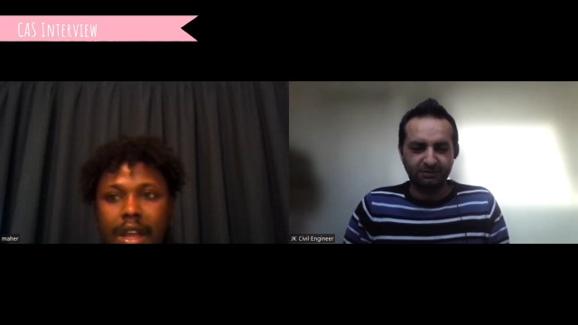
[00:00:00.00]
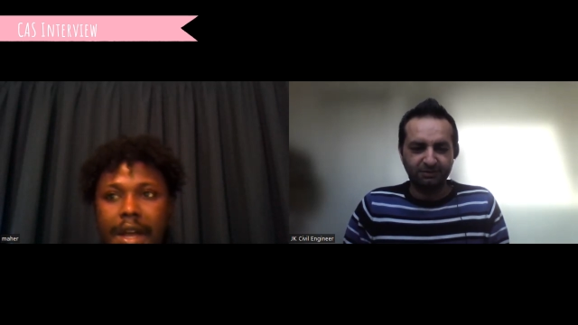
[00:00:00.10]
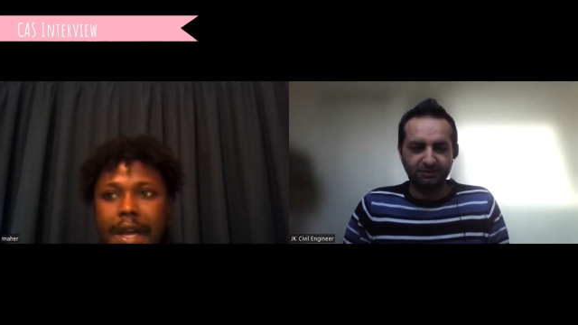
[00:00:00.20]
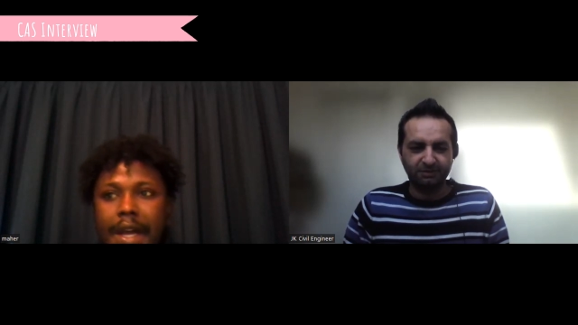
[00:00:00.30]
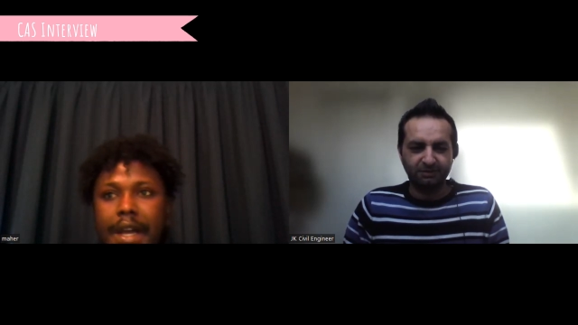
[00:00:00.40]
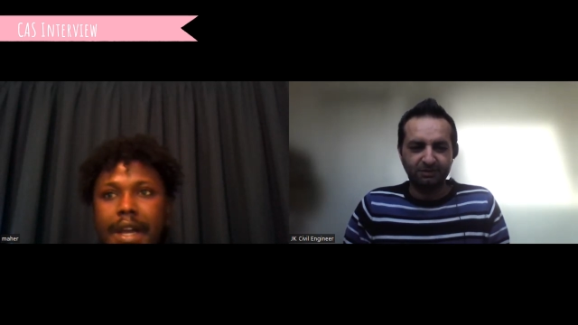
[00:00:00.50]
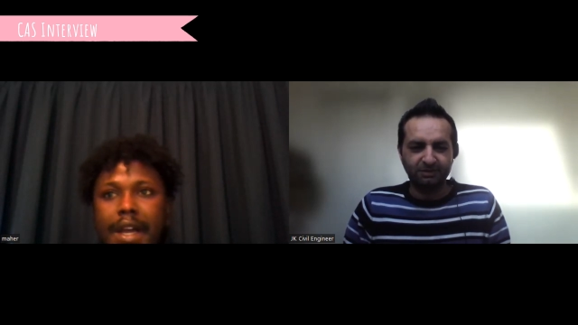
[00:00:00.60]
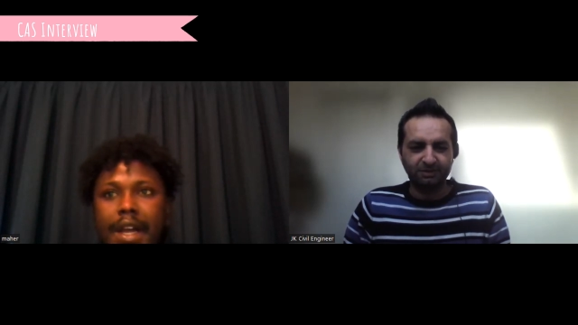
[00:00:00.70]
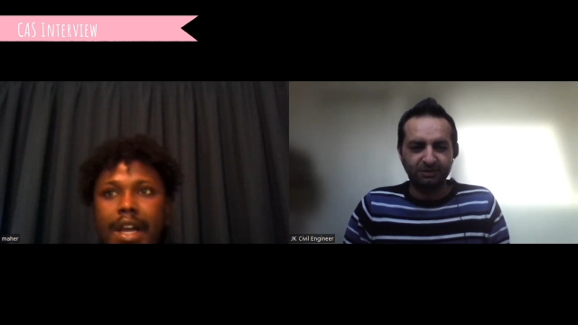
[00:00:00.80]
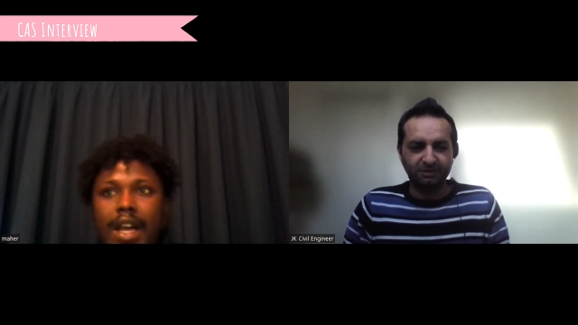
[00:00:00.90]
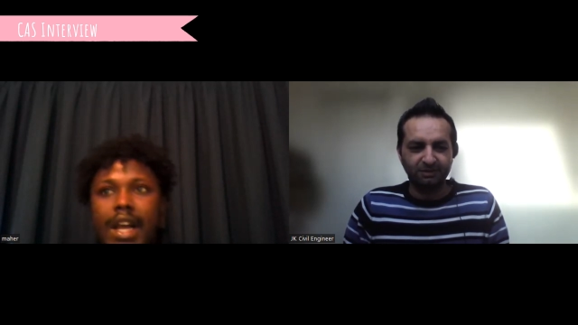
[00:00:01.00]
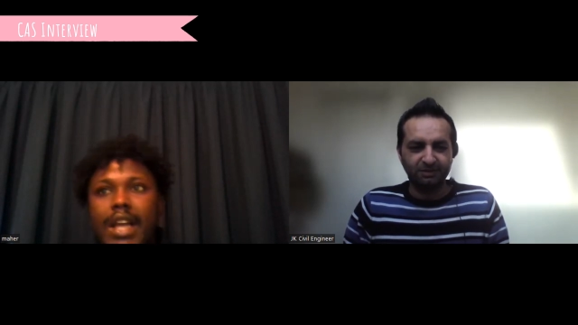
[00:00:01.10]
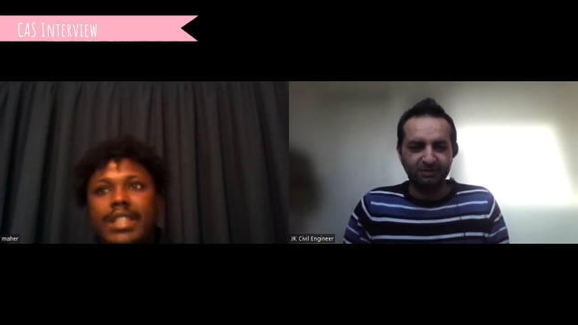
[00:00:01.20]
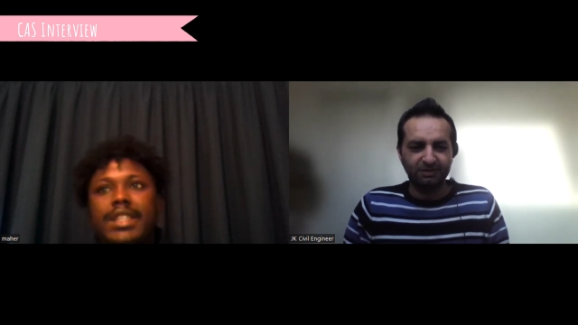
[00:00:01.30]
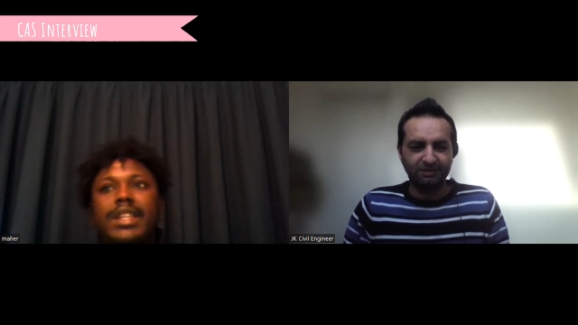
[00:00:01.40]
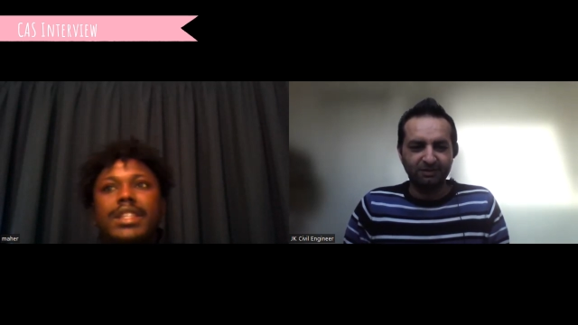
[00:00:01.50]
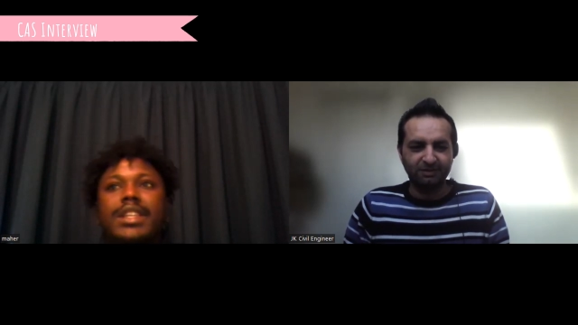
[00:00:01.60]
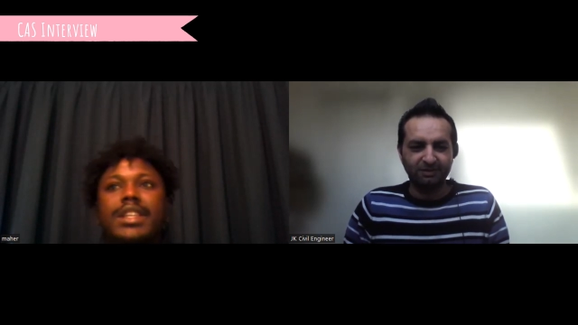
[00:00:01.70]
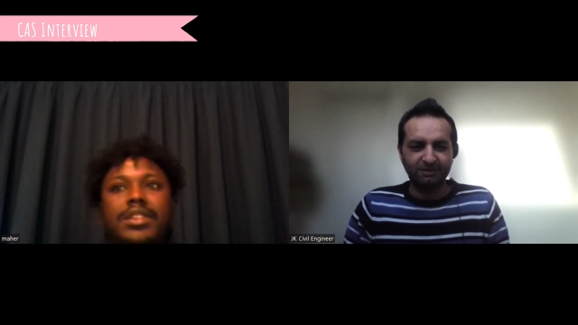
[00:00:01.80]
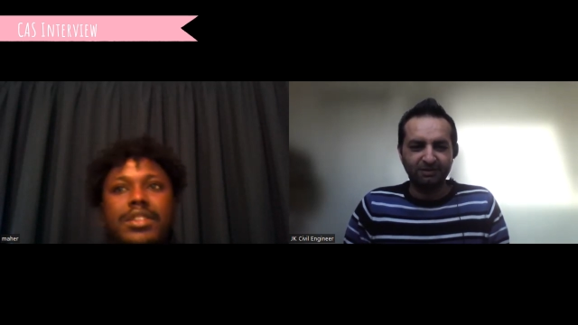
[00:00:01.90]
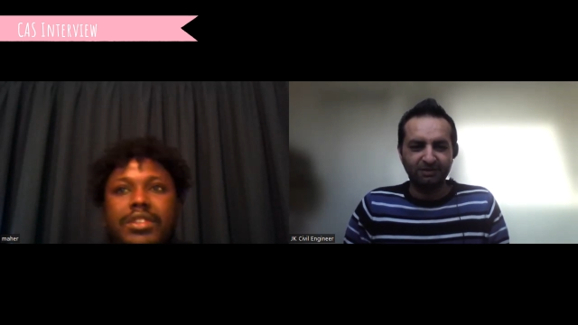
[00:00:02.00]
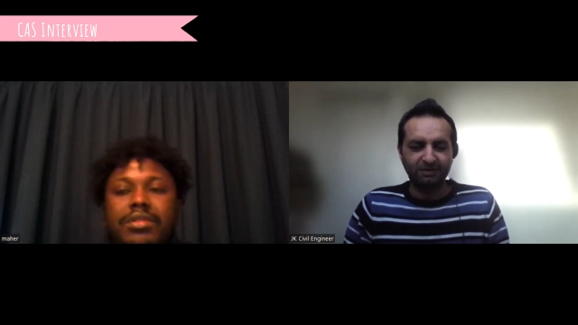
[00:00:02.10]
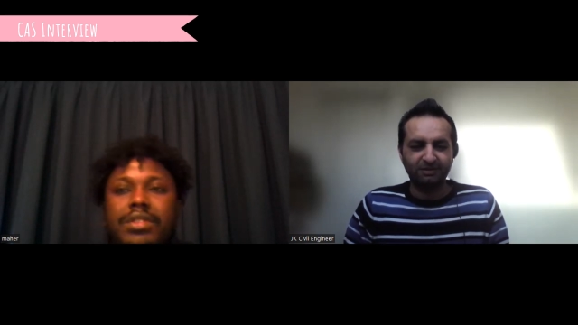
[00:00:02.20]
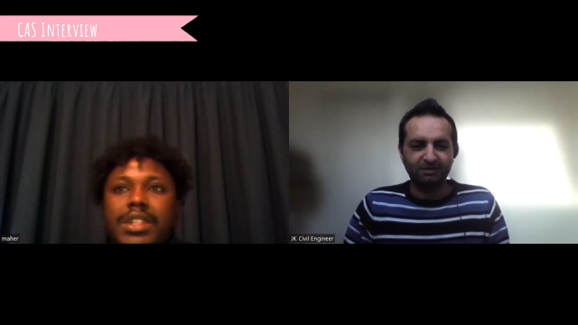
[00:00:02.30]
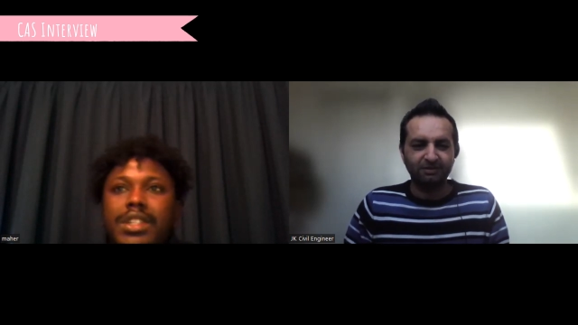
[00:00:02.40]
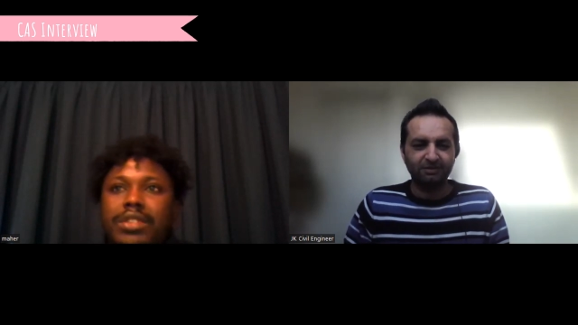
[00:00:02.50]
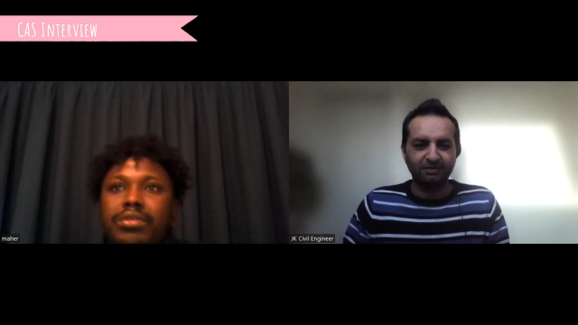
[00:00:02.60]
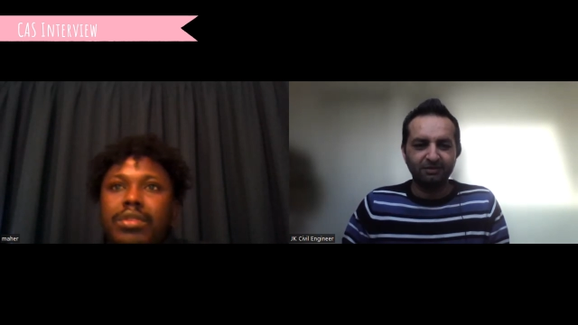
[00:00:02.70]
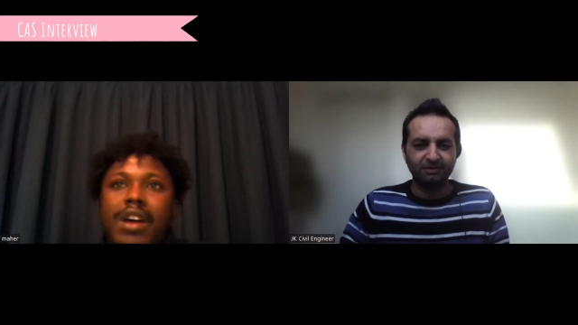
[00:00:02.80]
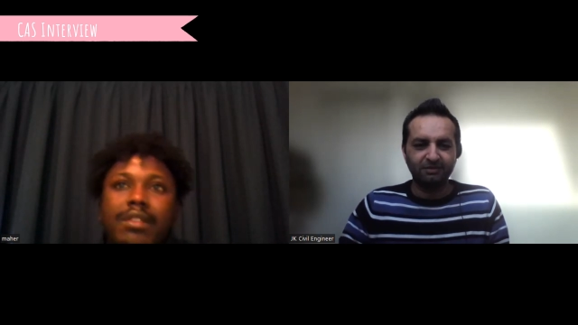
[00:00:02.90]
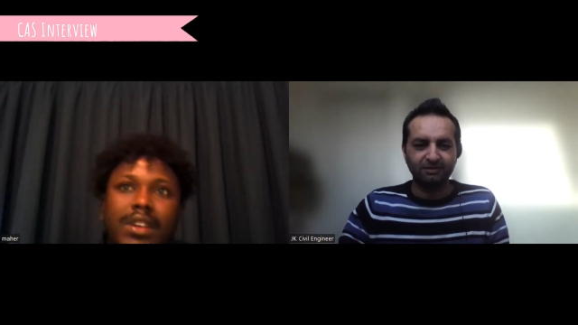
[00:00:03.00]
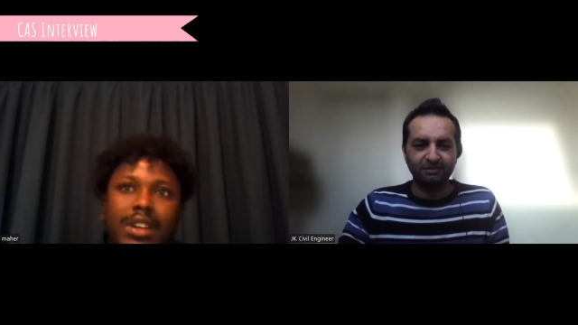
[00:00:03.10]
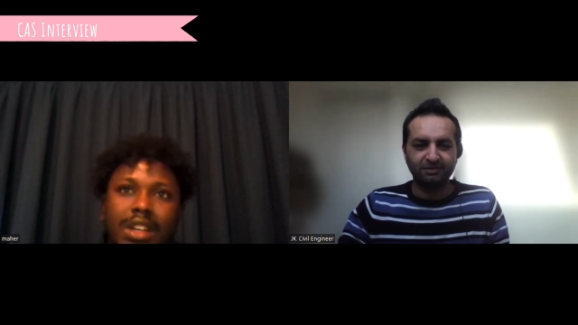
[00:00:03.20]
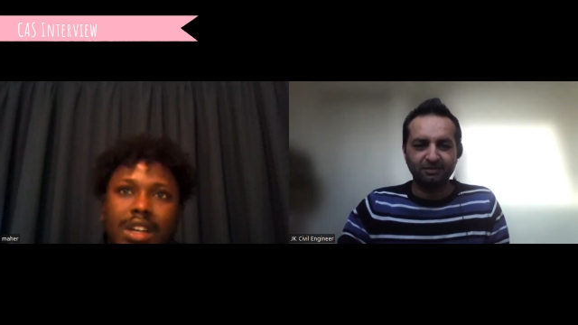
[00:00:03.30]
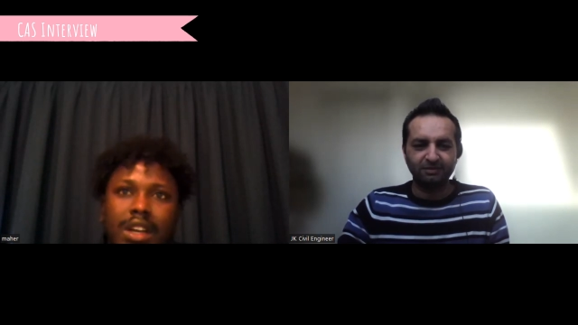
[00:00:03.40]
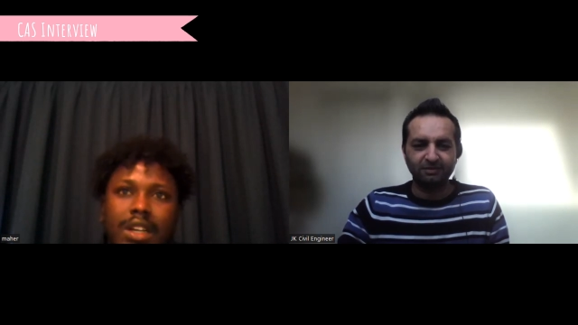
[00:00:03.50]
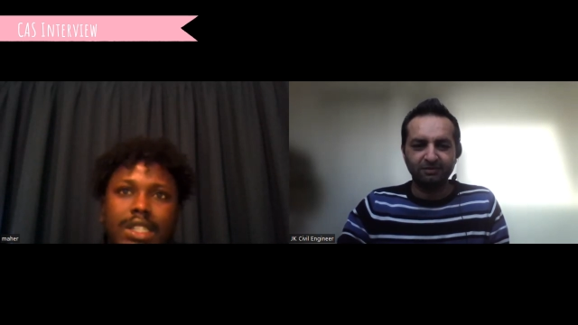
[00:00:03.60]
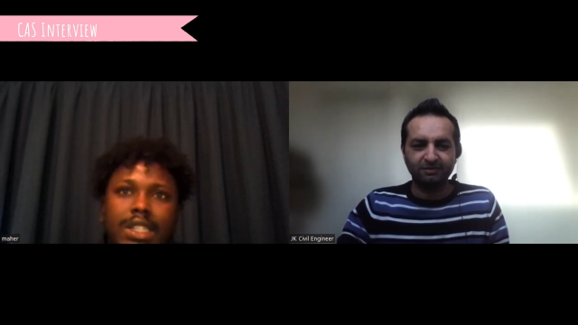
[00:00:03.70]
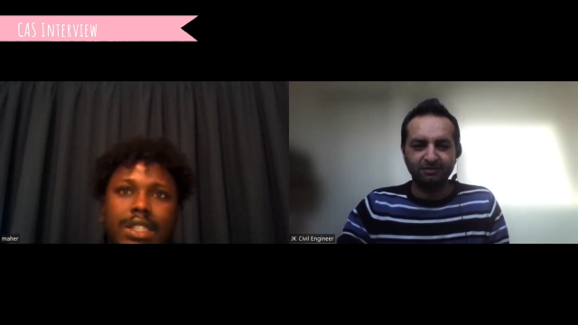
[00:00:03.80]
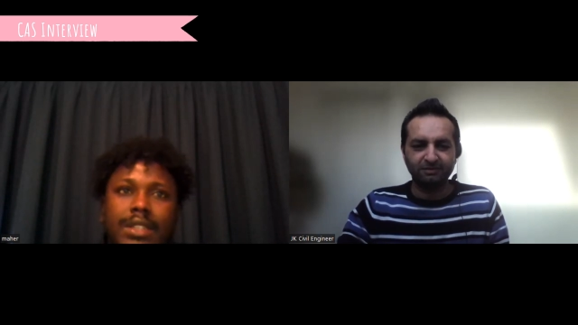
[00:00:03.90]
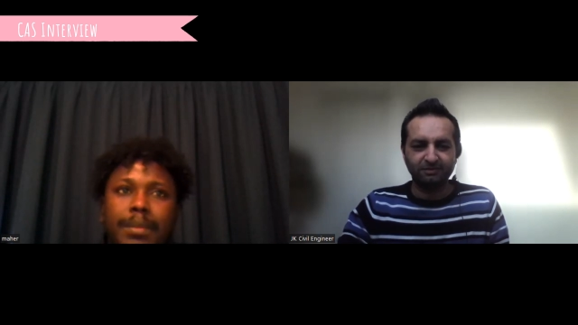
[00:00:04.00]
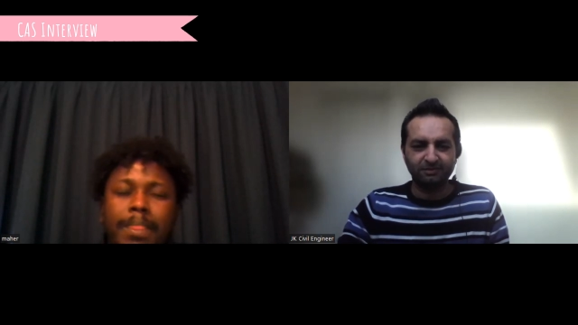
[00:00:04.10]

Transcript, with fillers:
Speaker 1: Uh, I think the, the uni, they do have a uh,